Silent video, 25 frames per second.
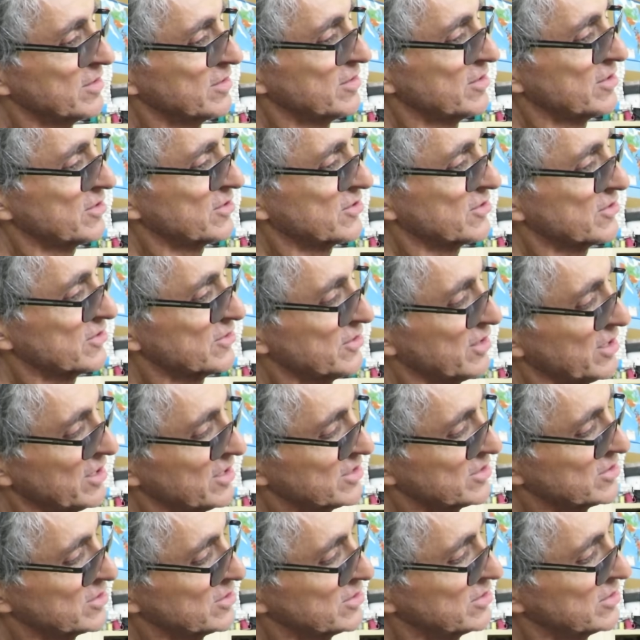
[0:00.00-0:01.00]
This is
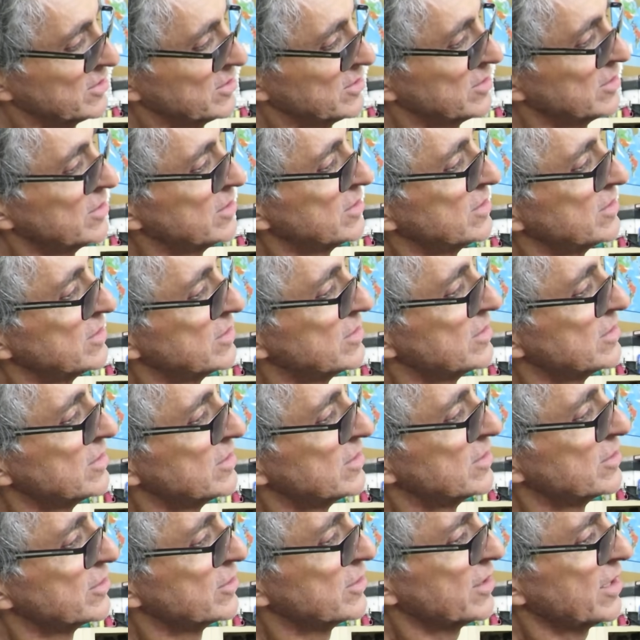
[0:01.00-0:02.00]
nice.
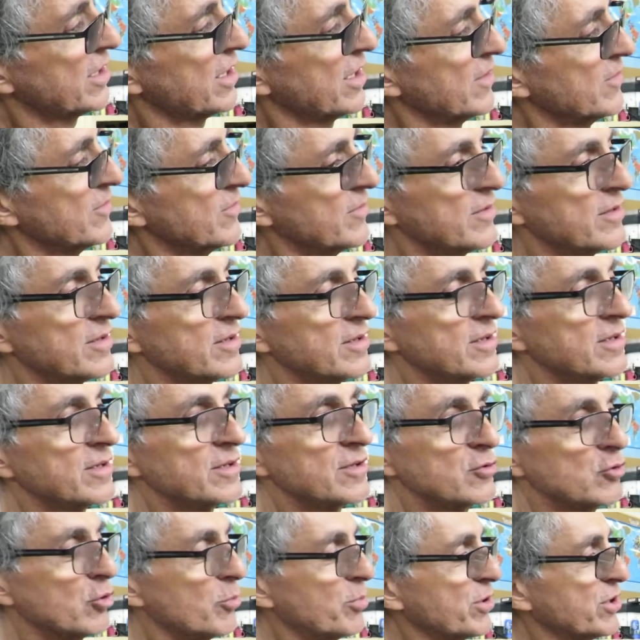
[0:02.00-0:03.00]
Look at that.
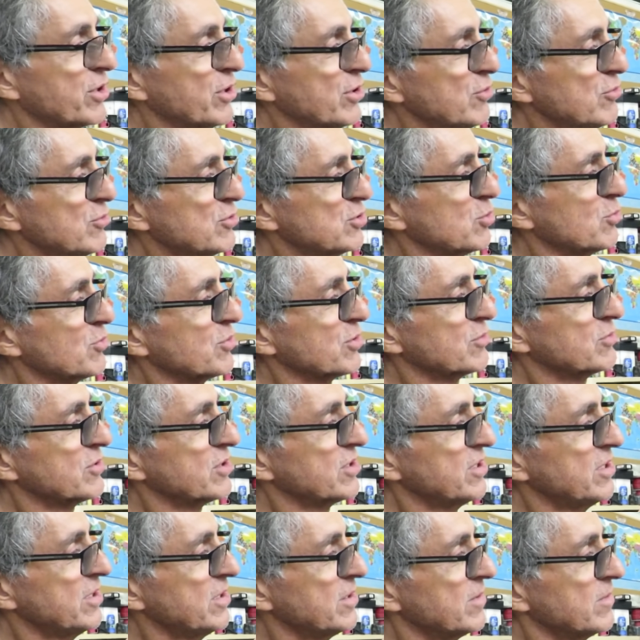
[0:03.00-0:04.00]
Nobody can use it without the
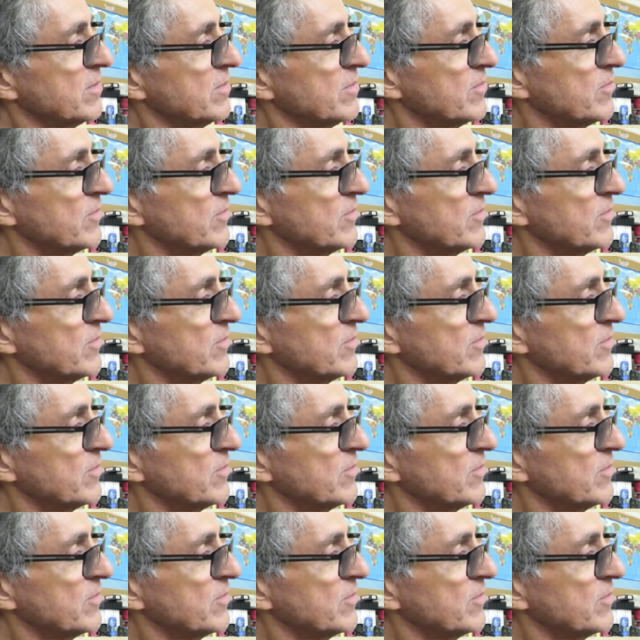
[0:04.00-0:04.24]
key.